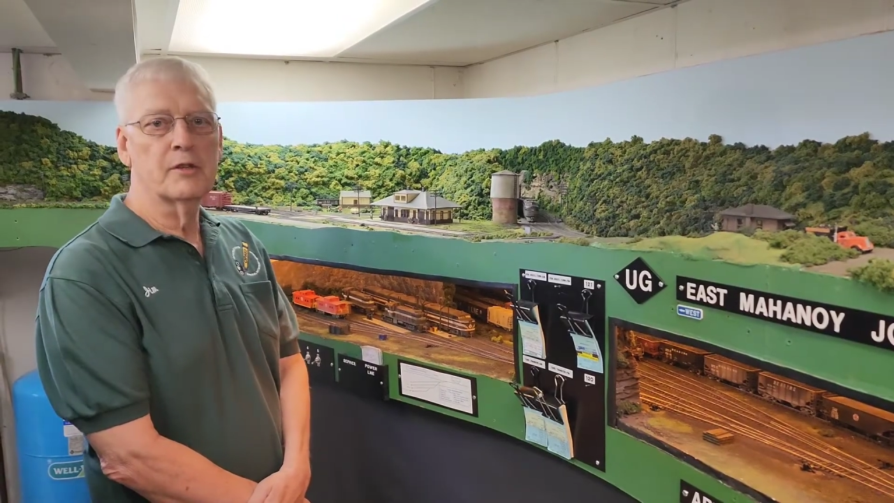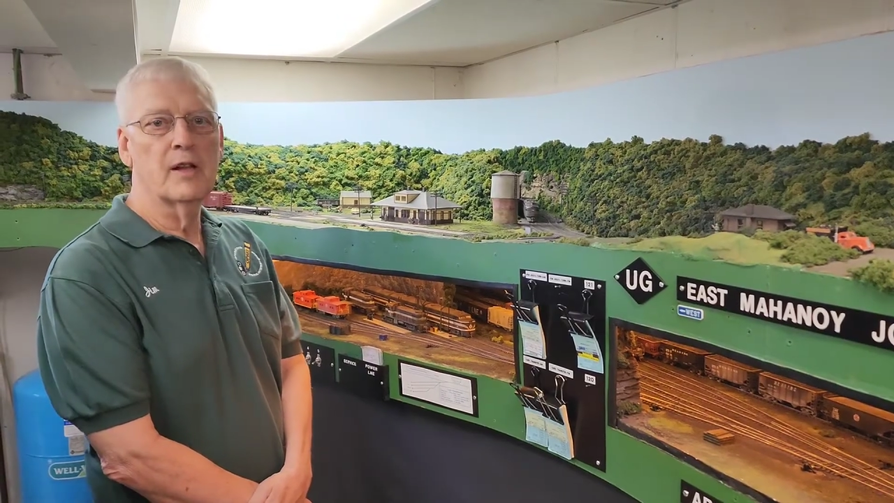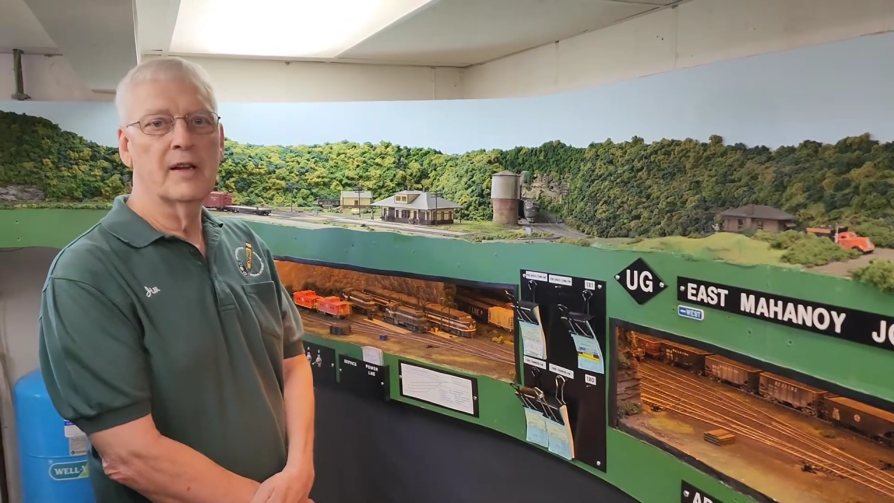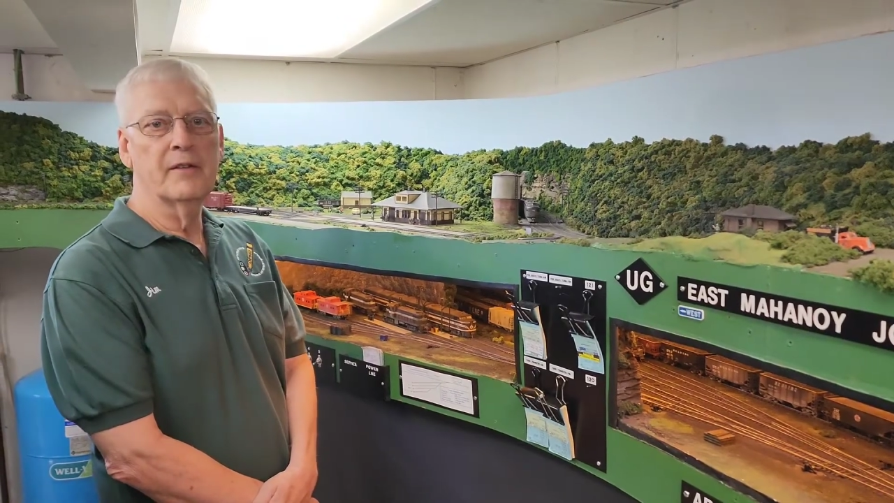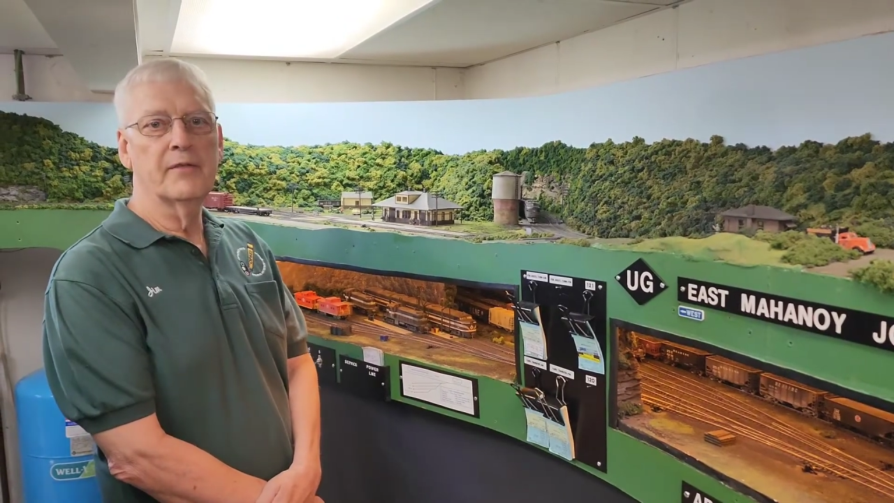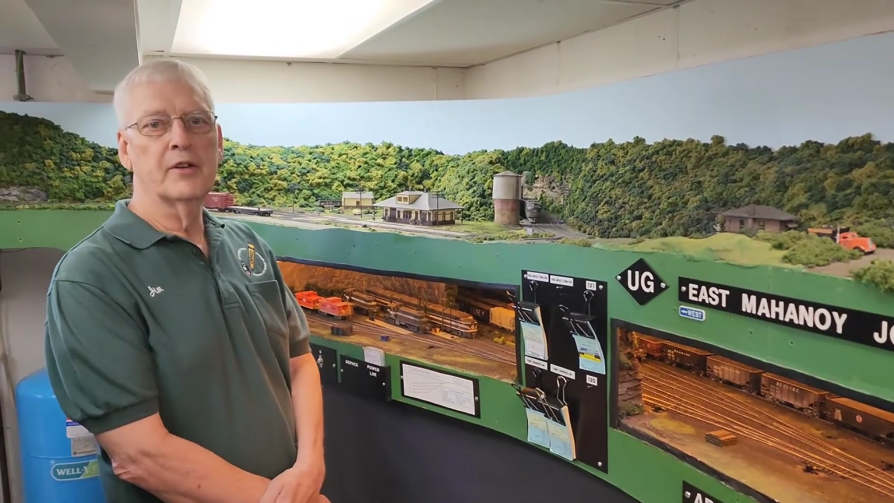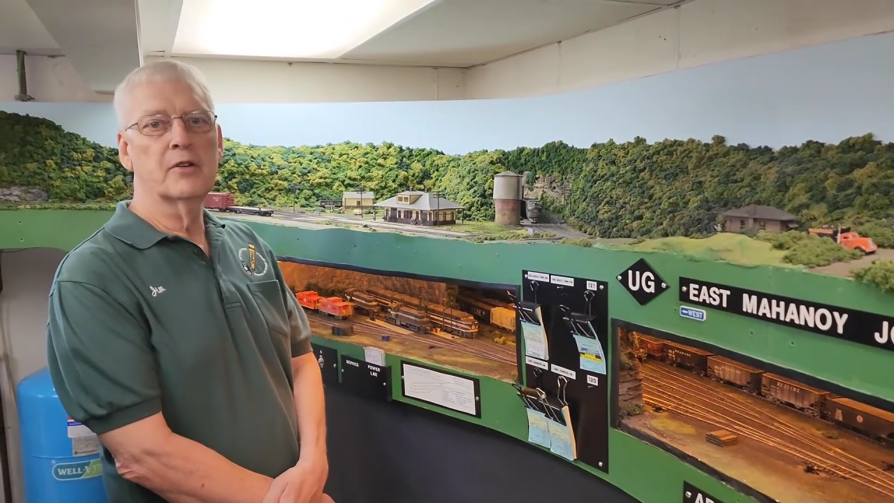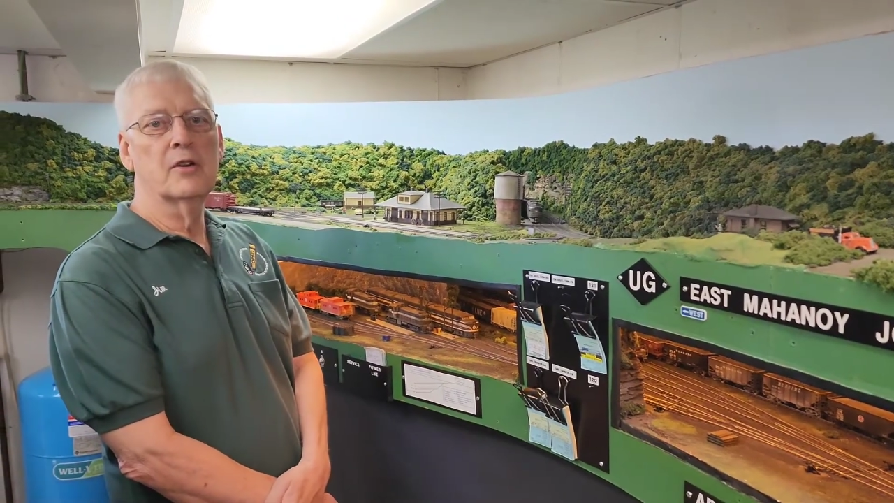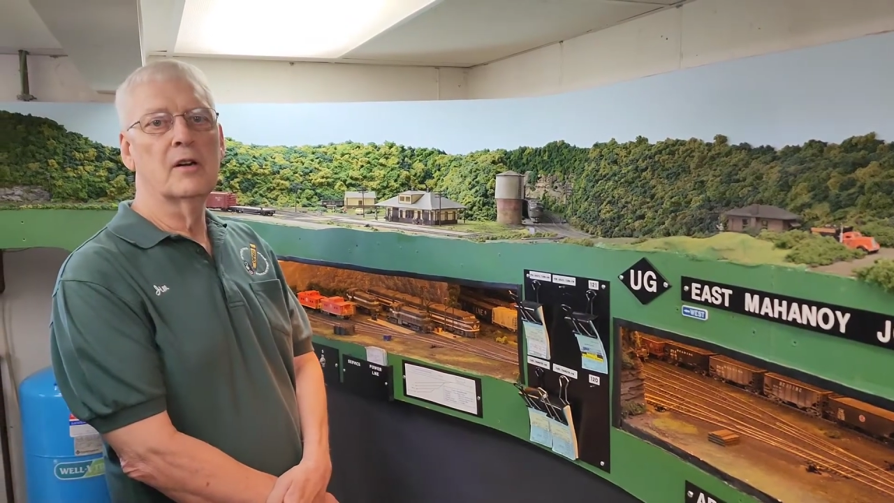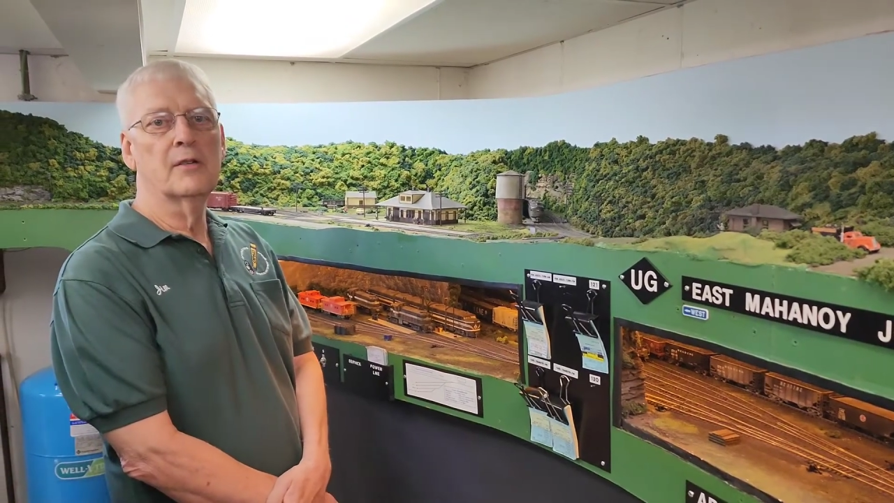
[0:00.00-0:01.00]
line
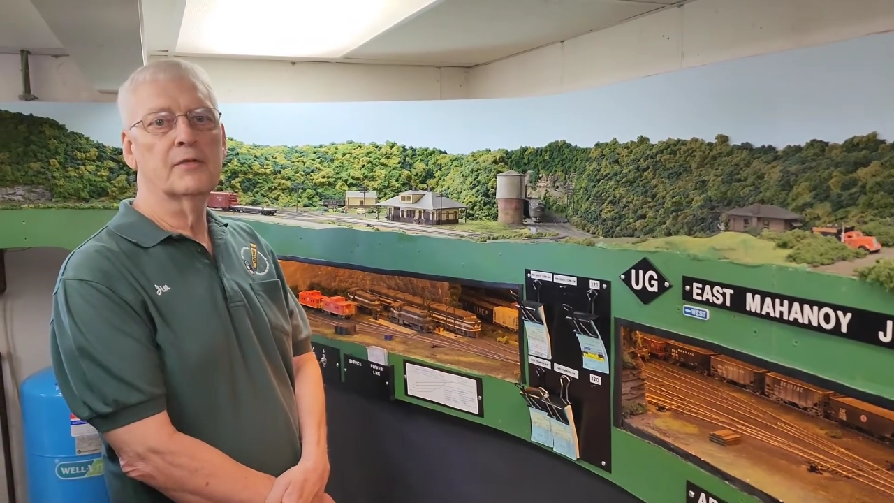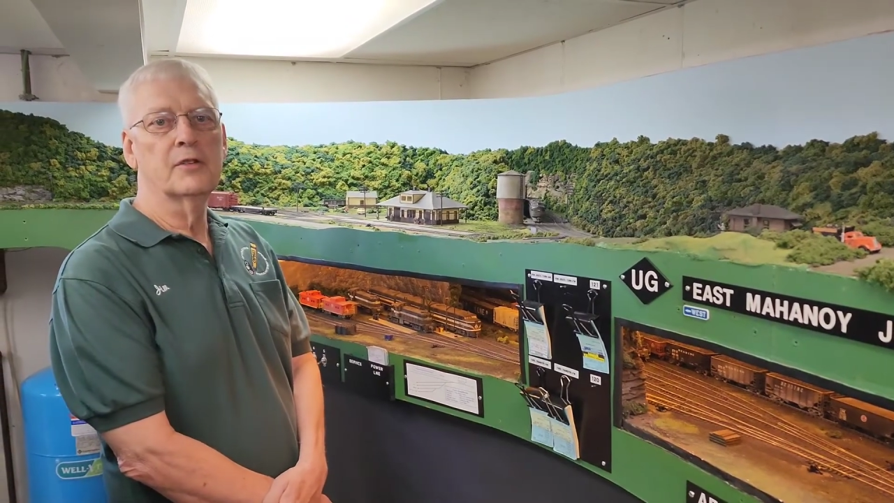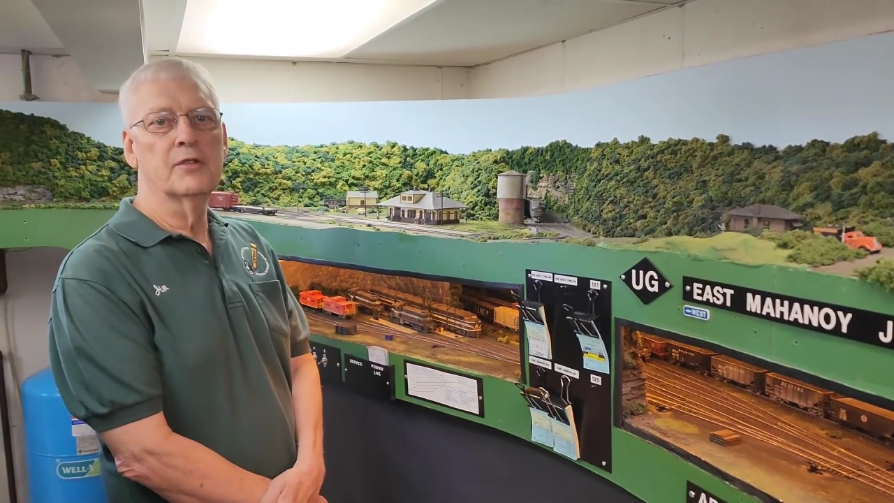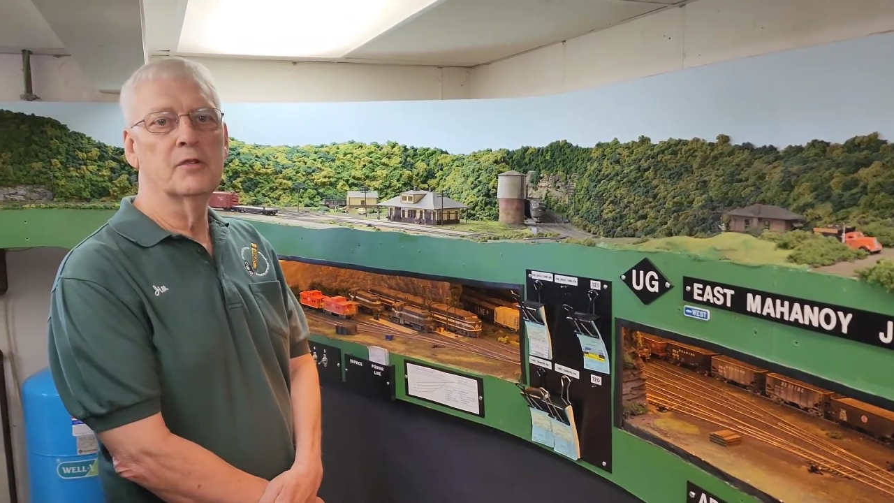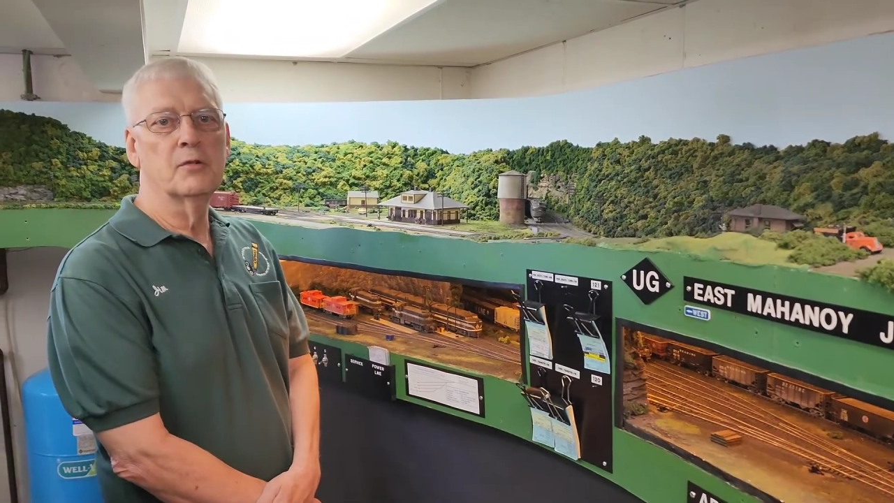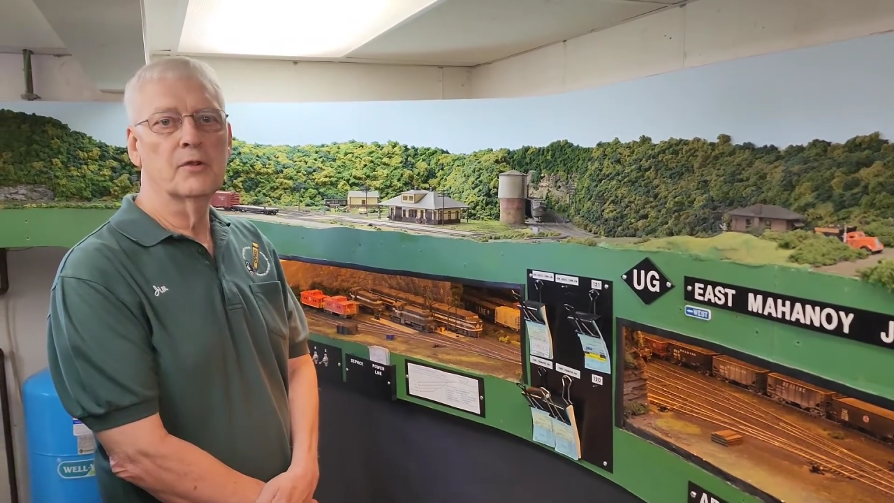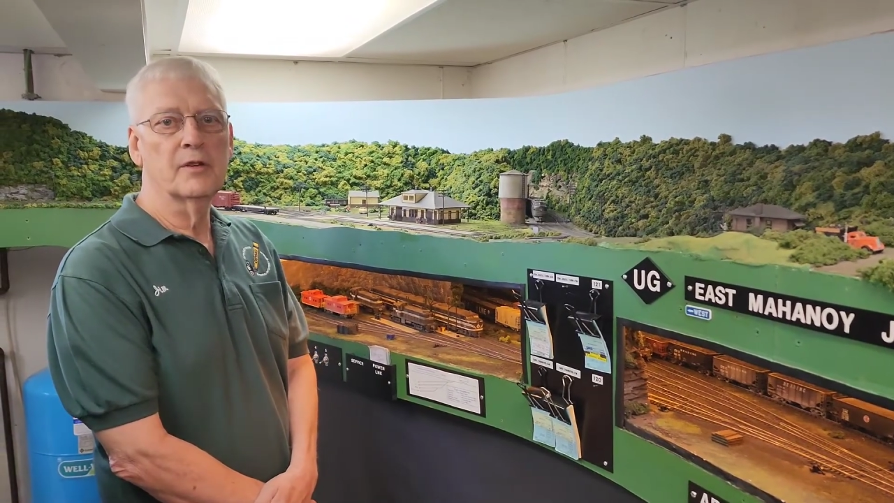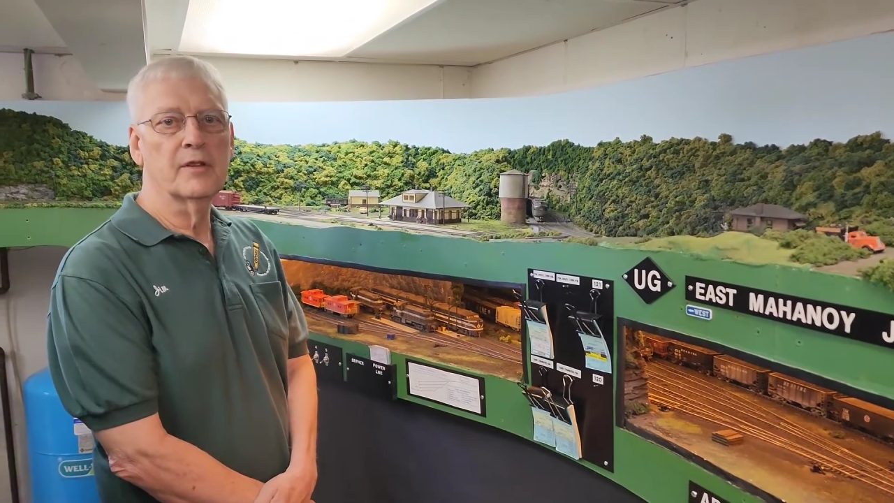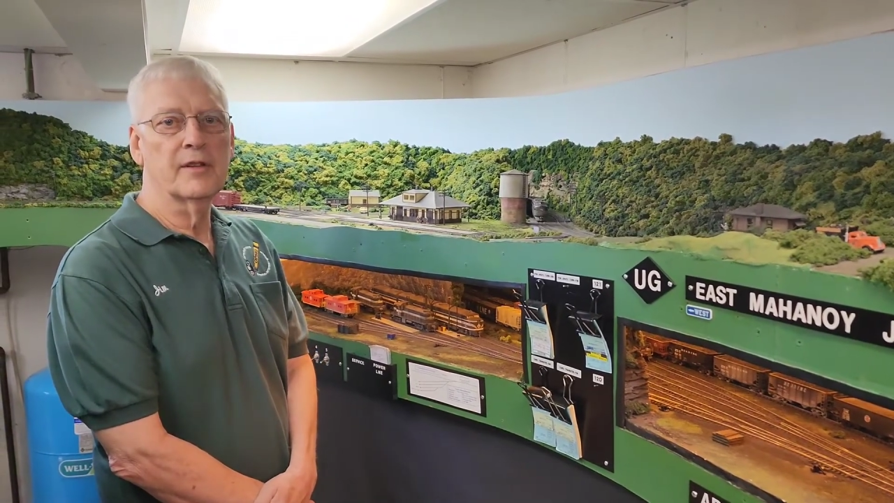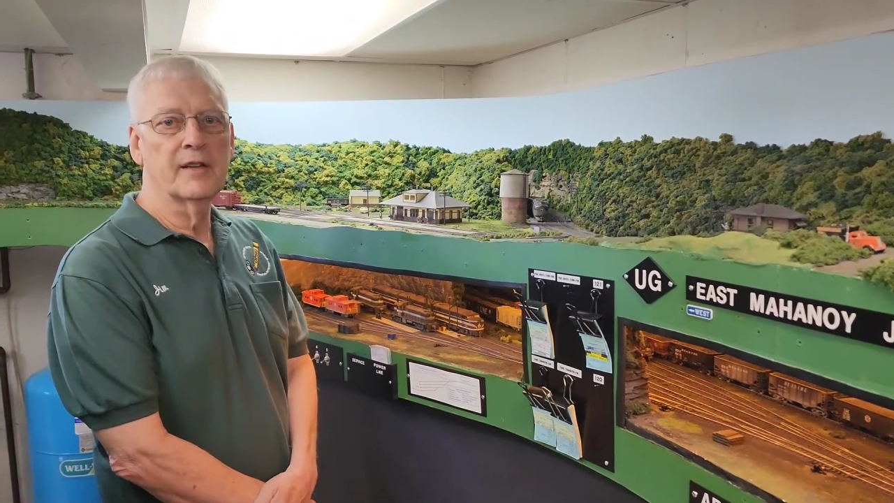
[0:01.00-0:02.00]
veered off to the north,